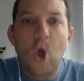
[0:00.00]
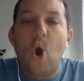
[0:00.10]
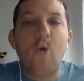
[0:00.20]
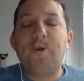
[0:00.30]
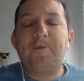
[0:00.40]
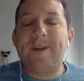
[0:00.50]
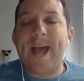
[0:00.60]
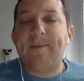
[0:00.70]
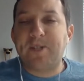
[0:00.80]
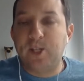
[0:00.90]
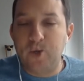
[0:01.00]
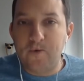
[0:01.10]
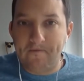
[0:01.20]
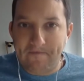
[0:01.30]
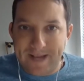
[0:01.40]
herbert has been an absolute
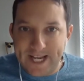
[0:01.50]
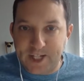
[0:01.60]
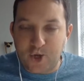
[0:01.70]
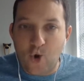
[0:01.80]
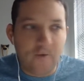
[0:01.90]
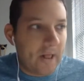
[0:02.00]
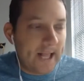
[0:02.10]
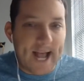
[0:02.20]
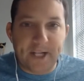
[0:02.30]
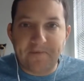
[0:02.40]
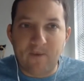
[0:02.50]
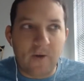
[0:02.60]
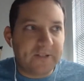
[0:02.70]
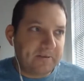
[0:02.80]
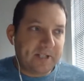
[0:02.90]
beast over the last
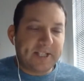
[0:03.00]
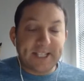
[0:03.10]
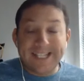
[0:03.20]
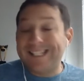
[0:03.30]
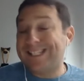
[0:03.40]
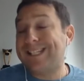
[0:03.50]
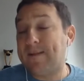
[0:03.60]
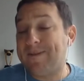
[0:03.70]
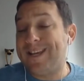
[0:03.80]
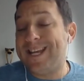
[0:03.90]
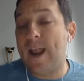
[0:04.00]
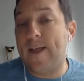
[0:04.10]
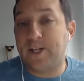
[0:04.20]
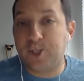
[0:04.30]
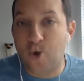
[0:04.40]
months just since stepping into
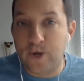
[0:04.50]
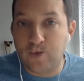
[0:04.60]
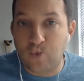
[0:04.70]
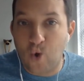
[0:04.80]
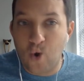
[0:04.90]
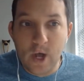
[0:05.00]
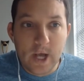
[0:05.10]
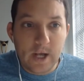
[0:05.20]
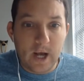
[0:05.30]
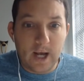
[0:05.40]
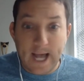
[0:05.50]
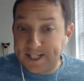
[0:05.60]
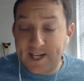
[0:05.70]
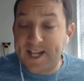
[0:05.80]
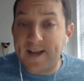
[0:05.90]
that starting role. Uh, as
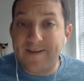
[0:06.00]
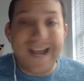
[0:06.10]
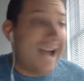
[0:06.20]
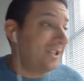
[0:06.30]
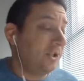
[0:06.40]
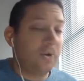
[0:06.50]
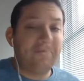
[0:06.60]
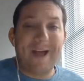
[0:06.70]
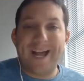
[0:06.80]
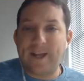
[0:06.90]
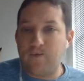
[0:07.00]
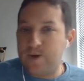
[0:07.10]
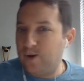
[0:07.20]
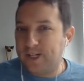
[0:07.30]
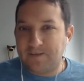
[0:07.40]
I said, he hasn't looked back, and we
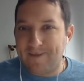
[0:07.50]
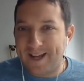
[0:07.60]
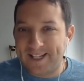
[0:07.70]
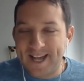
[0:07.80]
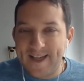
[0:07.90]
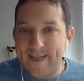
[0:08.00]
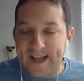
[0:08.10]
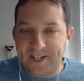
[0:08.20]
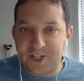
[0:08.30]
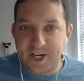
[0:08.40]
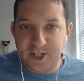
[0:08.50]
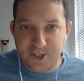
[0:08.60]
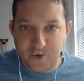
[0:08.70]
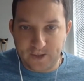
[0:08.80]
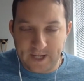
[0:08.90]
don't expect that to change
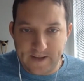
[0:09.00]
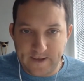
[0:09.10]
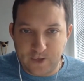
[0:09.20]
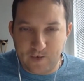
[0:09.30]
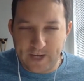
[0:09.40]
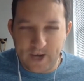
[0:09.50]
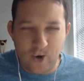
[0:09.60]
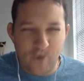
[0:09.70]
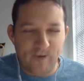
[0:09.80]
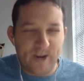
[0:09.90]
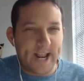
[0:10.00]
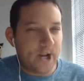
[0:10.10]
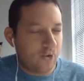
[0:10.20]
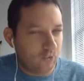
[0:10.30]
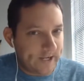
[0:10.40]
certainly this weekend. Herbert in a
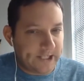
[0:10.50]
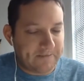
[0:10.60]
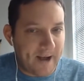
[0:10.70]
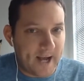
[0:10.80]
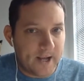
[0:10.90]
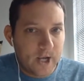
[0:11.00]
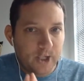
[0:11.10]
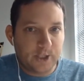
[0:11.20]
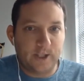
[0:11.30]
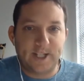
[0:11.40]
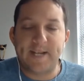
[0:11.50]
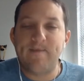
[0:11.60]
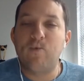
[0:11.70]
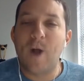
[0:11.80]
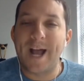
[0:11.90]
great spot, so let's keep
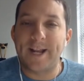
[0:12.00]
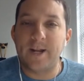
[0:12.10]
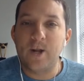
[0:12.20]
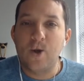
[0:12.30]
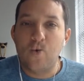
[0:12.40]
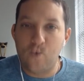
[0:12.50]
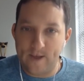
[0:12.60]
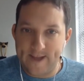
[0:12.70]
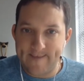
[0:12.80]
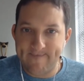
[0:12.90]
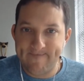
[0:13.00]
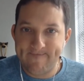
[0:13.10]
riding with him.